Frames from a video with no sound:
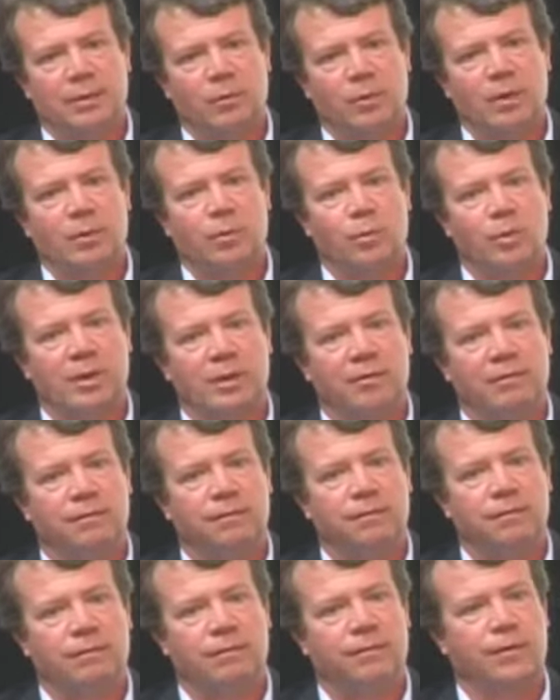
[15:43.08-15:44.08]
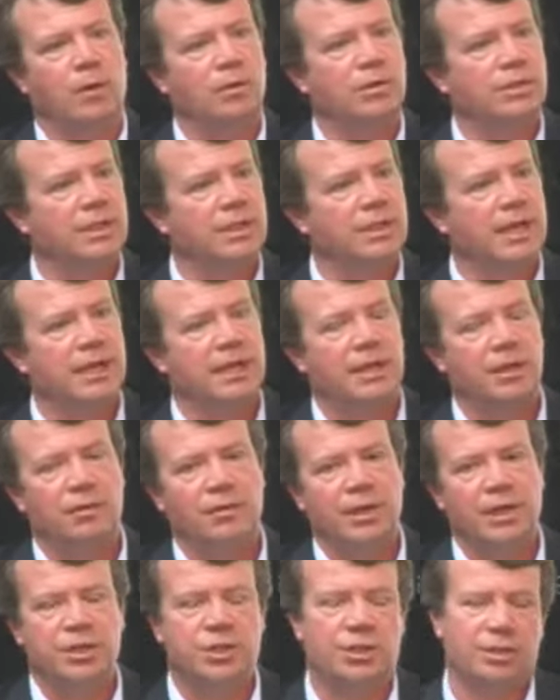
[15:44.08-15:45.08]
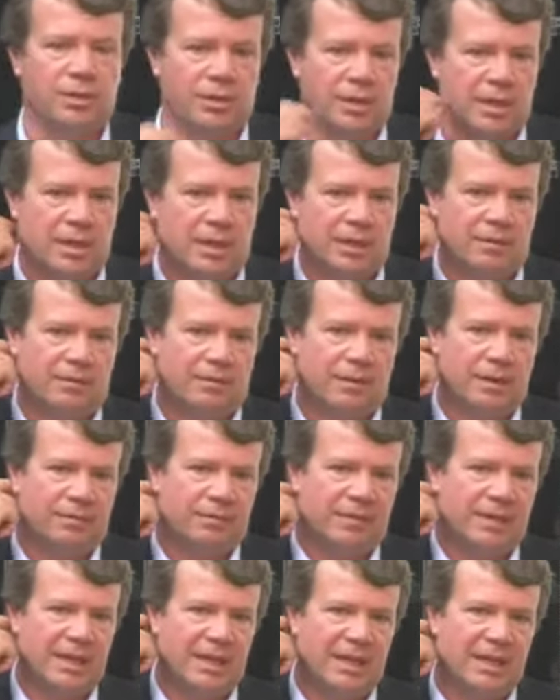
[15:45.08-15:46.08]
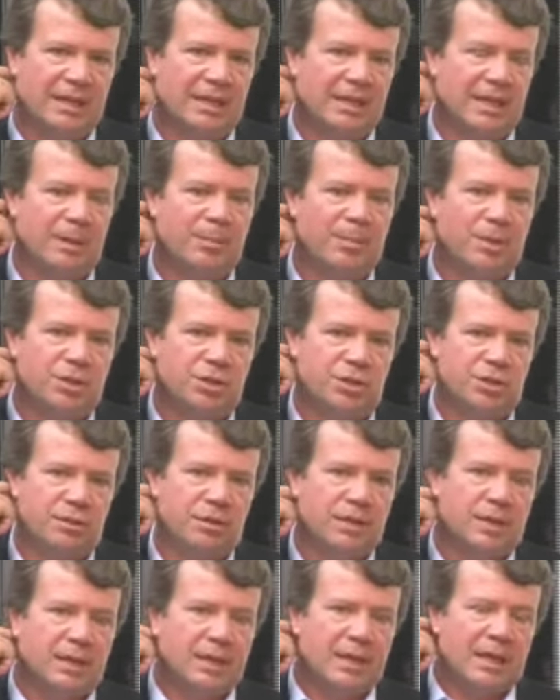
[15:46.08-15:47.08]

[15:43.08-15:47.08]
will foster that innovation feeling and that ambition.